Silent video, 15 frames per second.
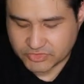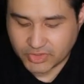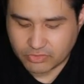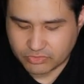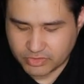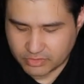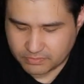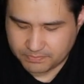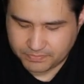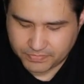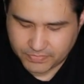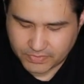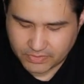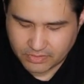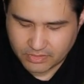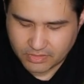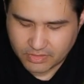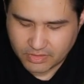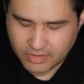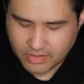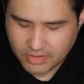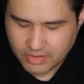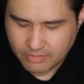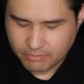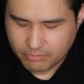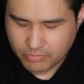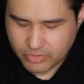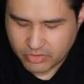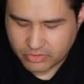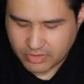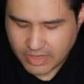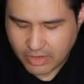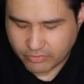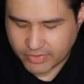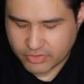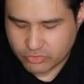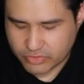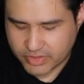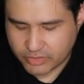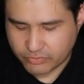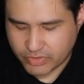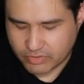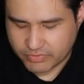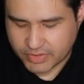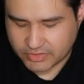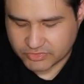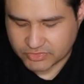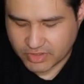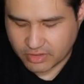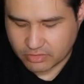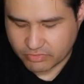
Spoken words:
second deal. But how can you get rid of this card,